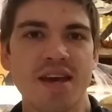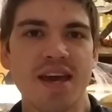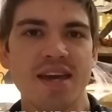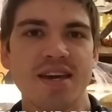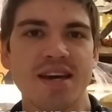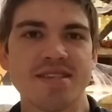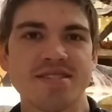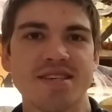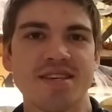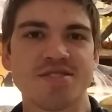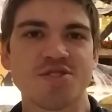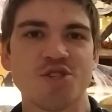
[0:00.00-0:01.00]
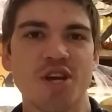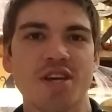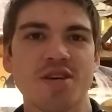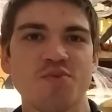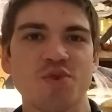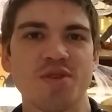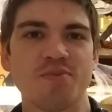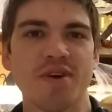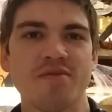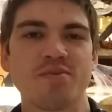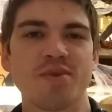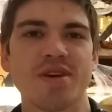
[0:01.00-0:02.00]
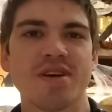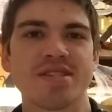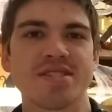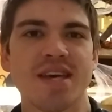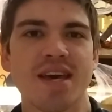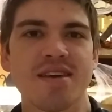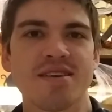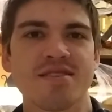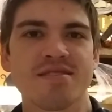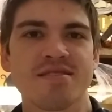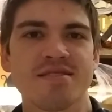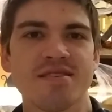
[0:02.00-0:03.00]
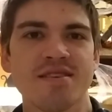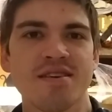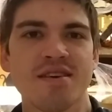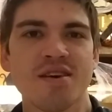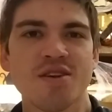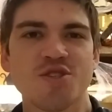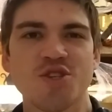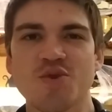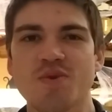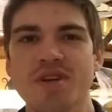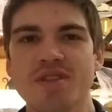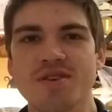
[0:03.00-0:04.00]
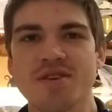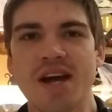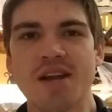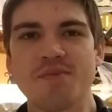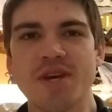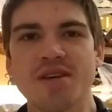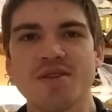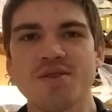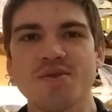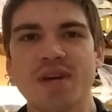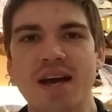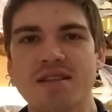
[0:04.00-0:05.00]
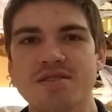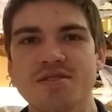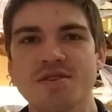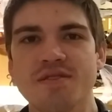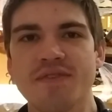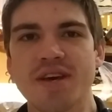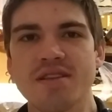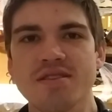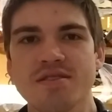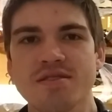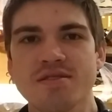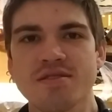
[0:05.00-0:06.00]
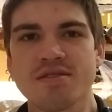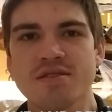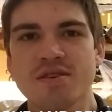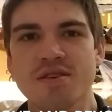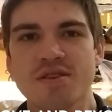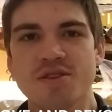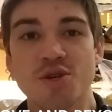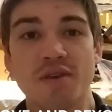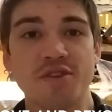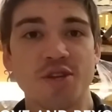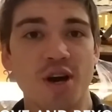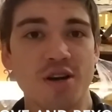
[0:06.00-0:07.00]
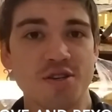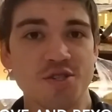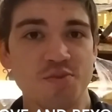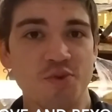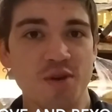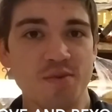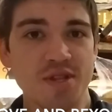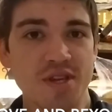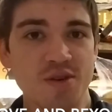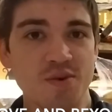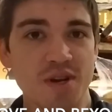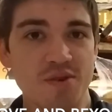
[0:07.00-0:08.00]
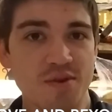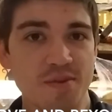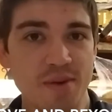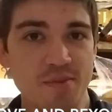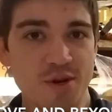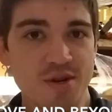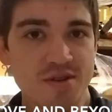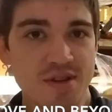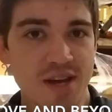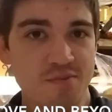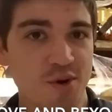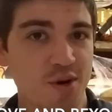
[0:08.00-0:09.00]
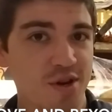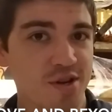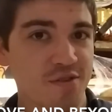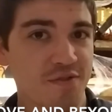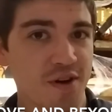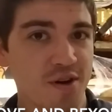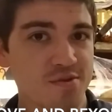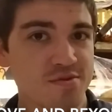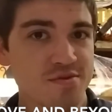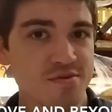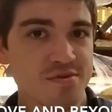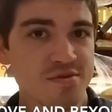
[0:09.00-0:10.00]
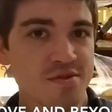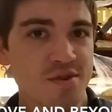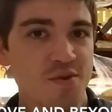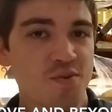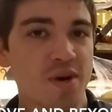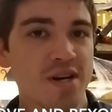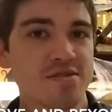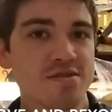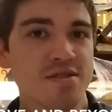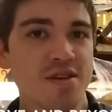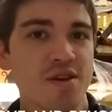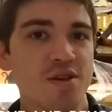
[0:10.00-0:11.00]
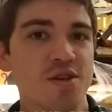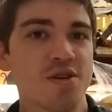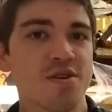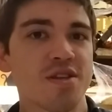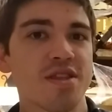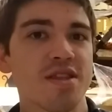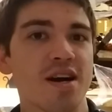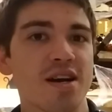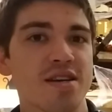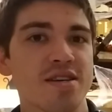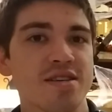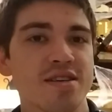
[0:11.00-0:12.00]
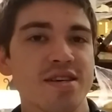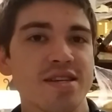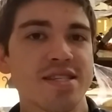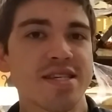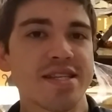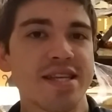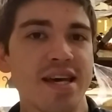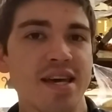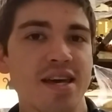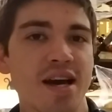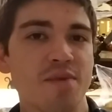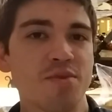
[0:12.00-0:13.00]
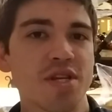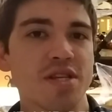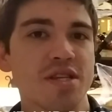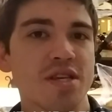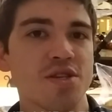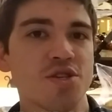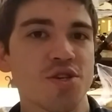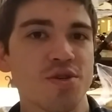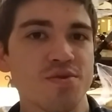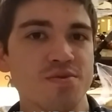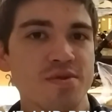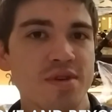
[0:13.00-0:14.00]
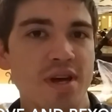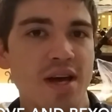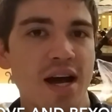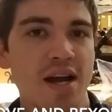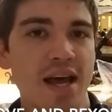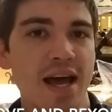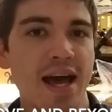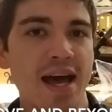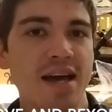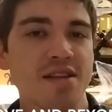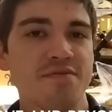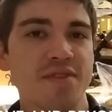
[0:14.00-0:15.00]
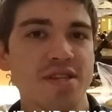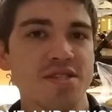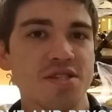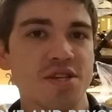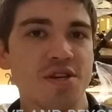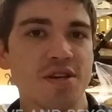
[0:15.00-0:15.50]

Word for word: Hey guys, it's Jacob with Above and Beyond Tech. Do you want to learn how to make a new calendar event? Do you have a doctor's appointment that you want to remember and put on your phone? Well, you're in luck. Today, I'm going to teach you how to add events to your